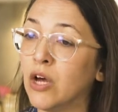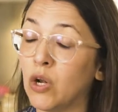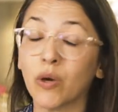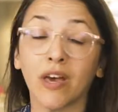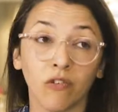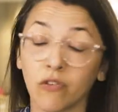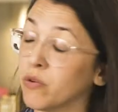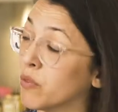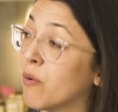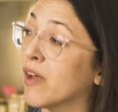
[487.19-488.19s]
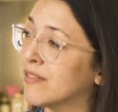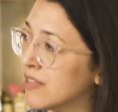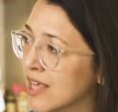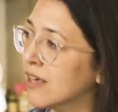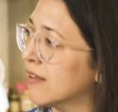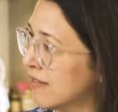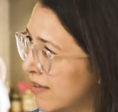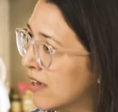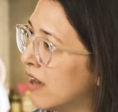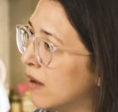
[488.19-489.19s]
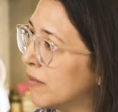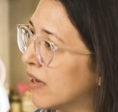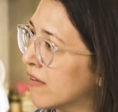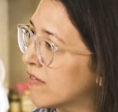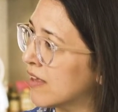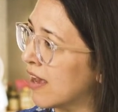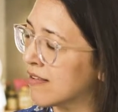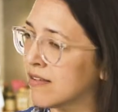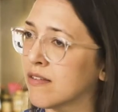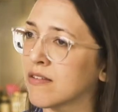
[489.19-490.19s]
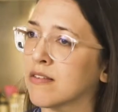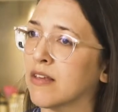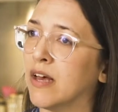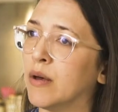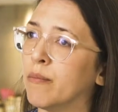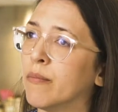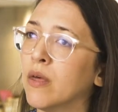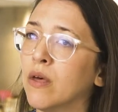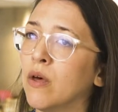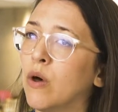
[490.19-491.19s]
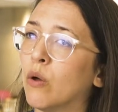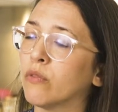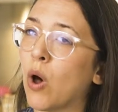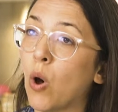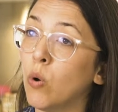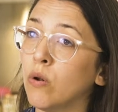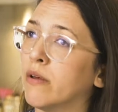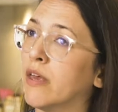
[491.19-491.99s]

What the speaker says: looking to do the right thing and decarbonise the assets on the whole,